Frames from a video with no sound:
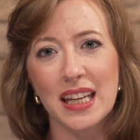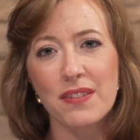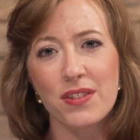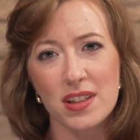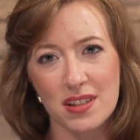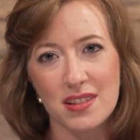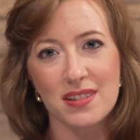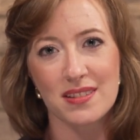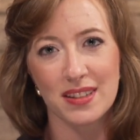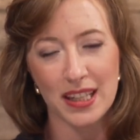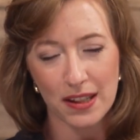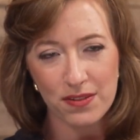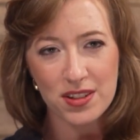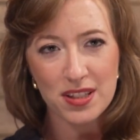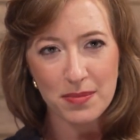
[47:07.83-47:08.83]
give us
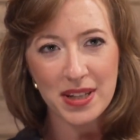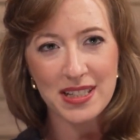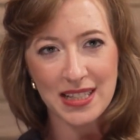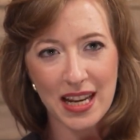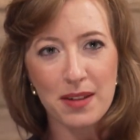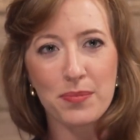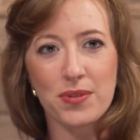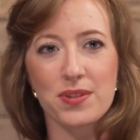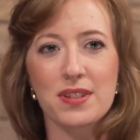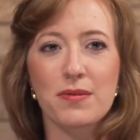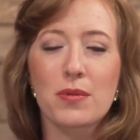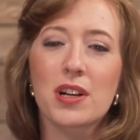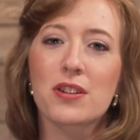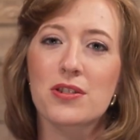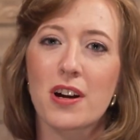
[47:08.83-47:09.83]
some examples of
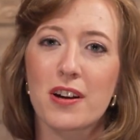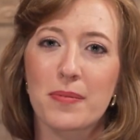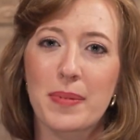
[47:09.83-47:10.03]
what you talk